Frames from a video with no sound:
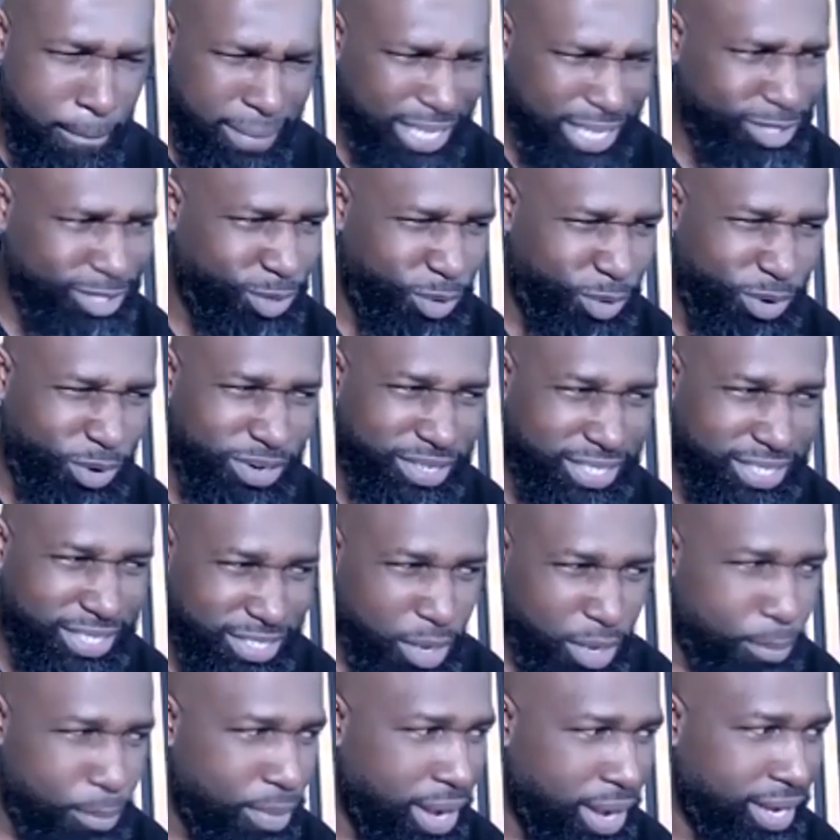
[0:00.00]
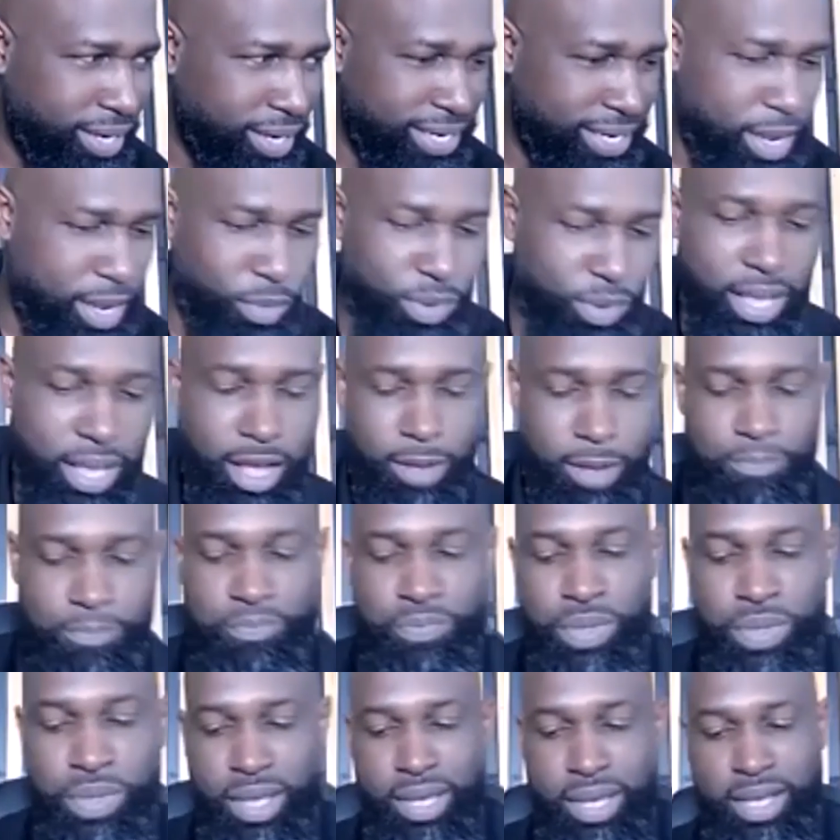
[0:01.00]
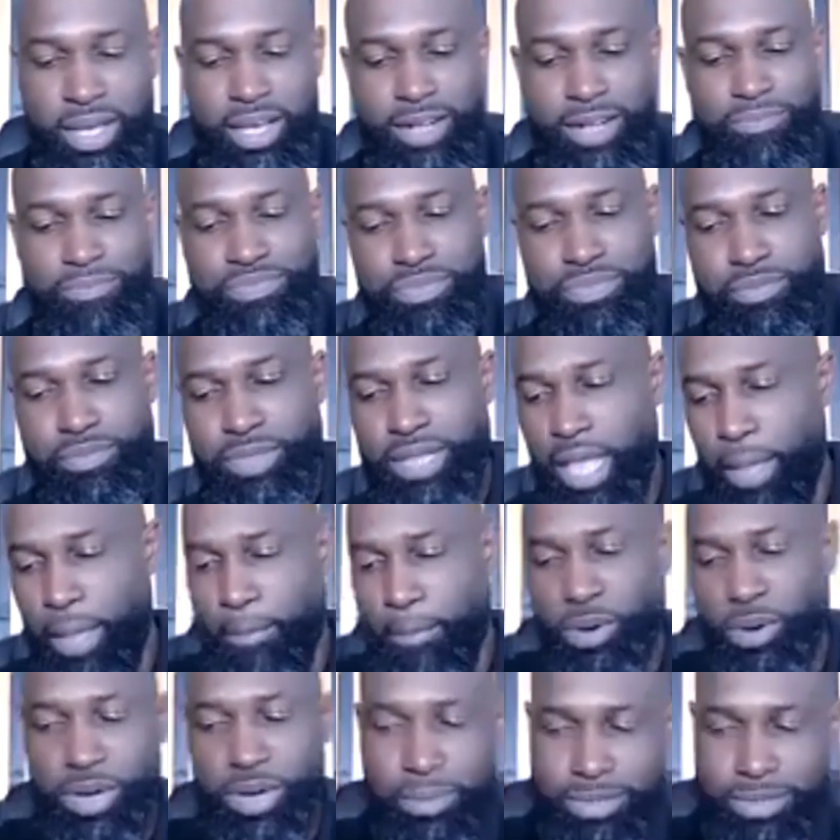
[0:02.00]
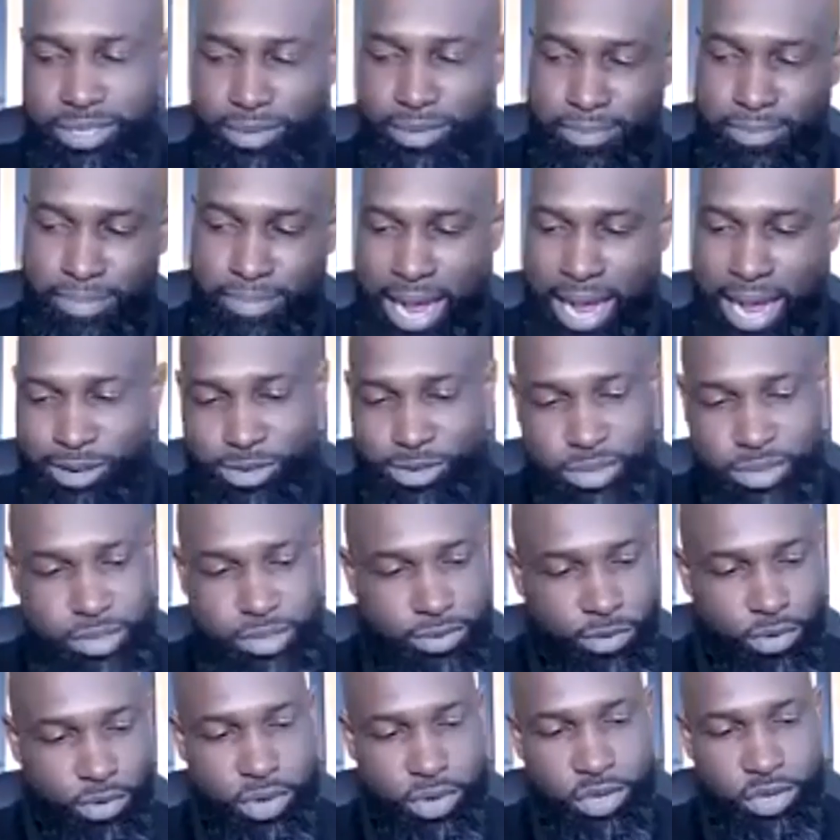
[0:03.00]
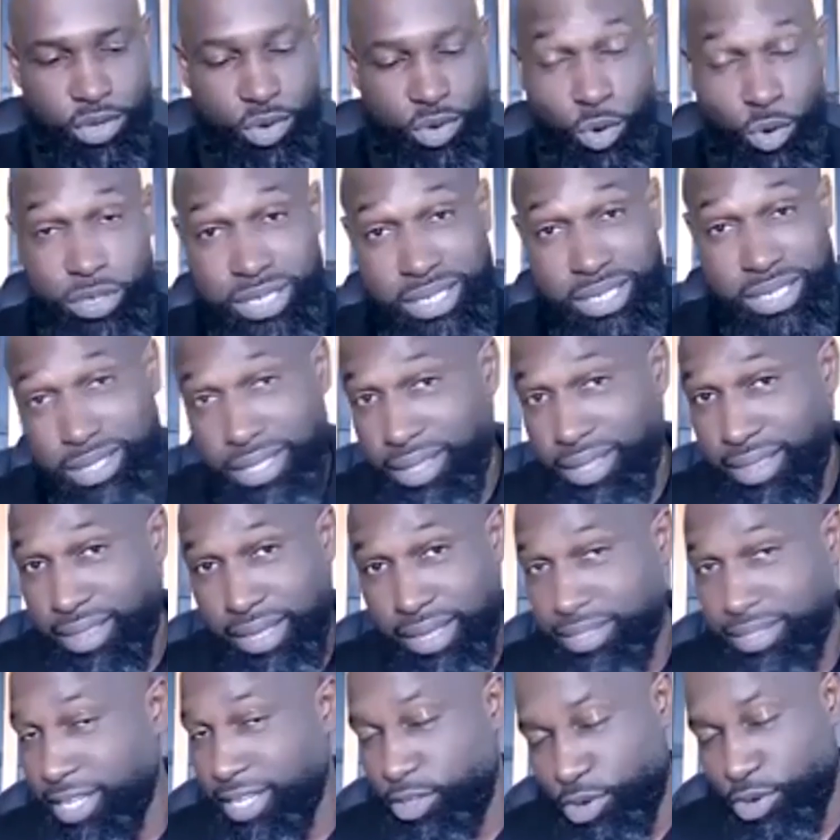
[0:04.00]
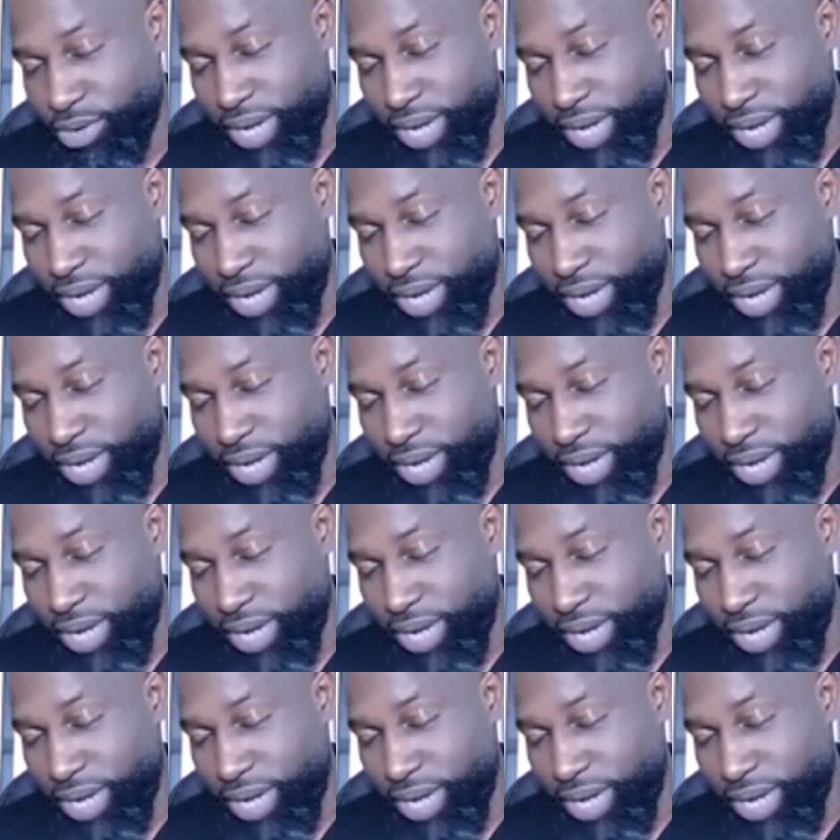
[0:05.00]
Mentor somebody that will help, like put up some boundaries for you or see things that you're